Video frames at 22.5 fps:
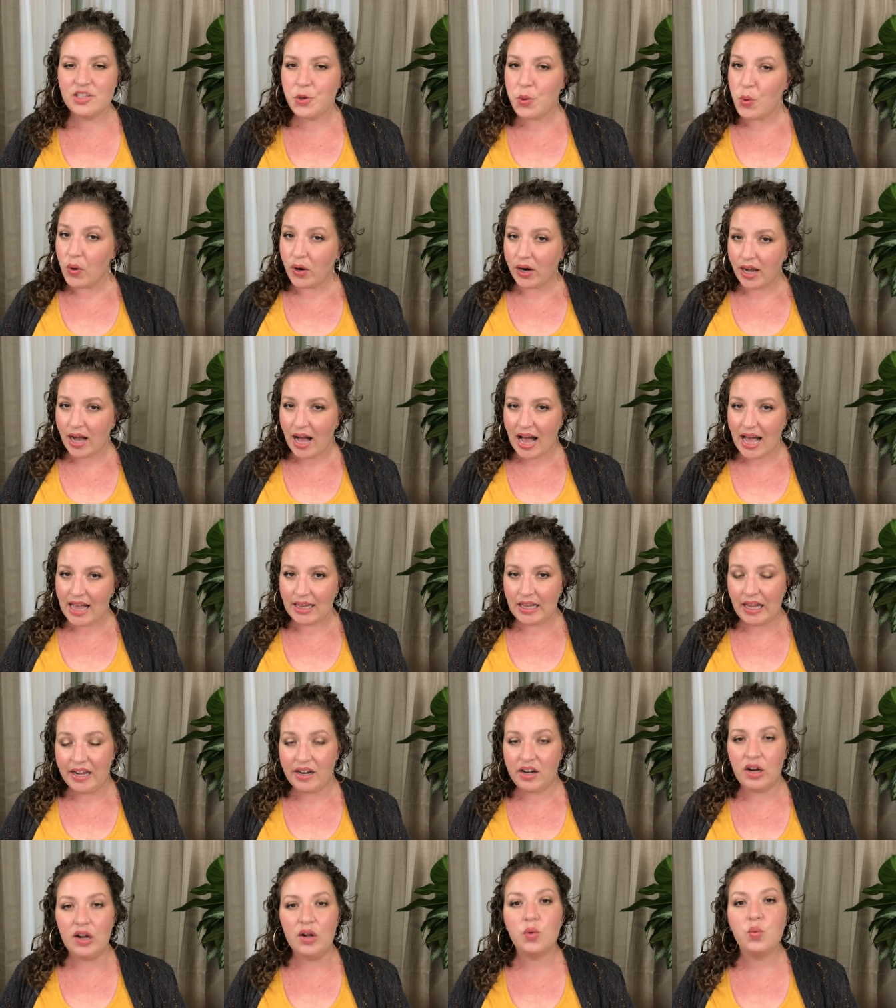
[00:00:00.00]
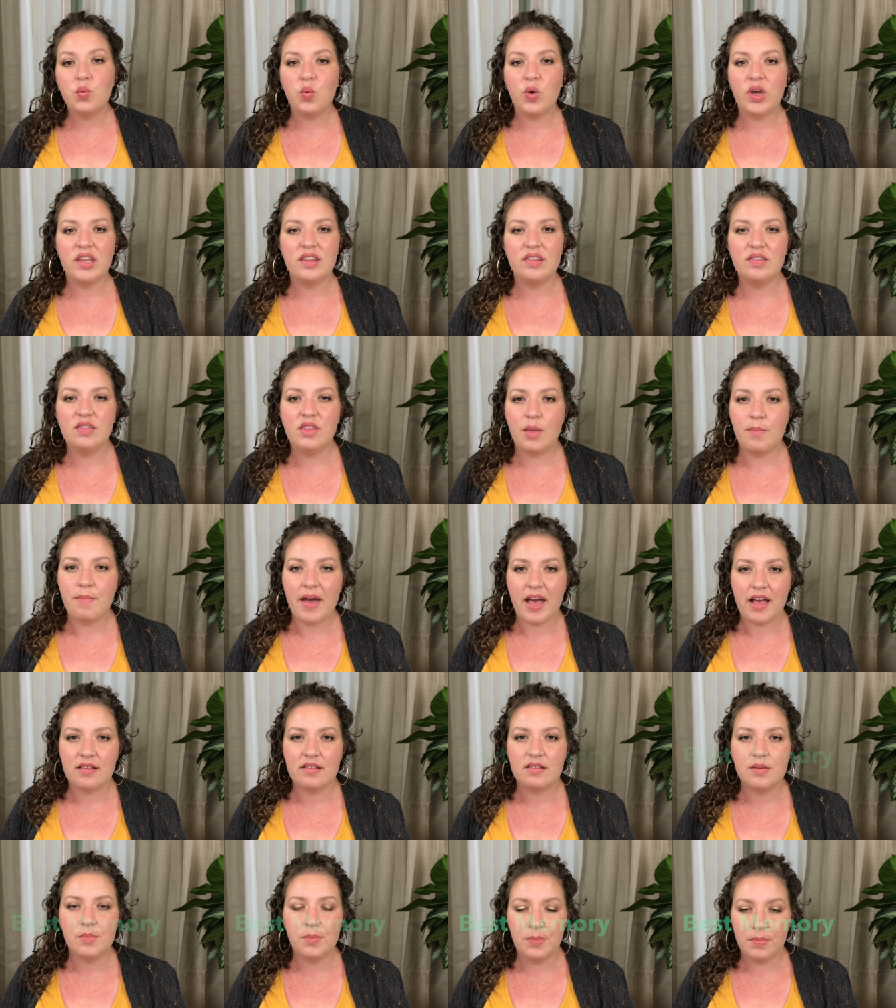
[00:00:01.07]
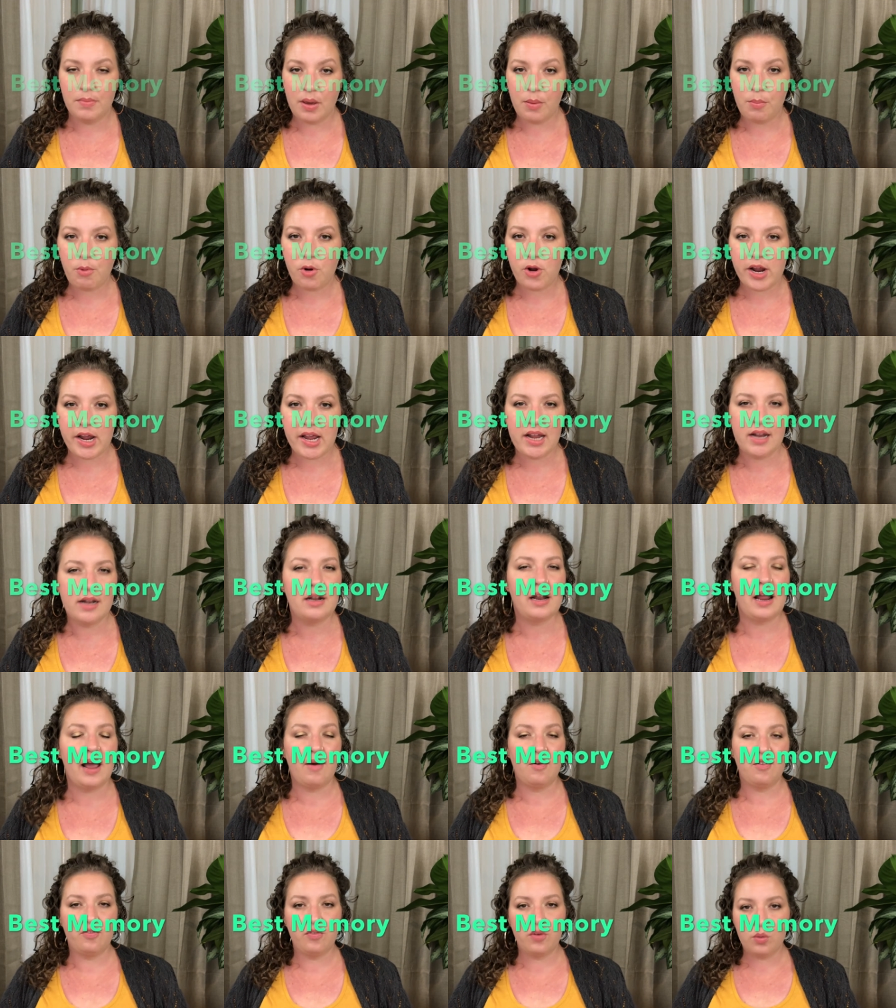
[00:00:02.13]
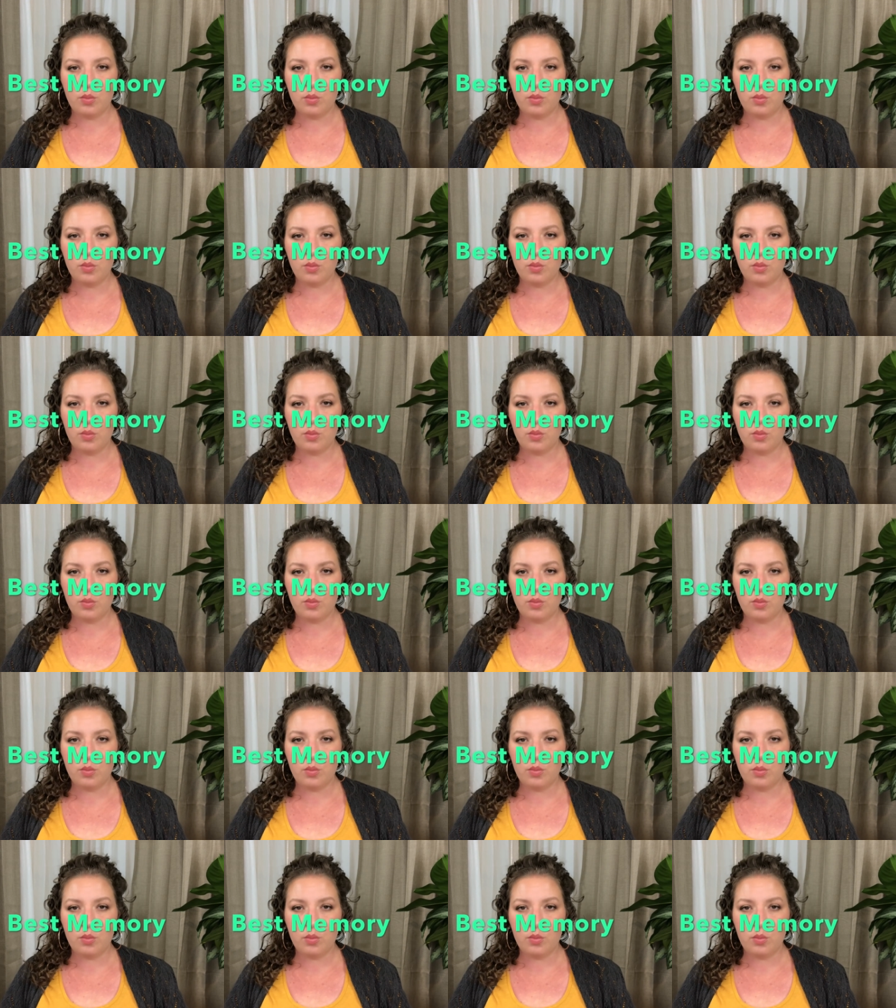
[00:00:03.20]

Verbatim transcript: your highlighter with the best memory. Now for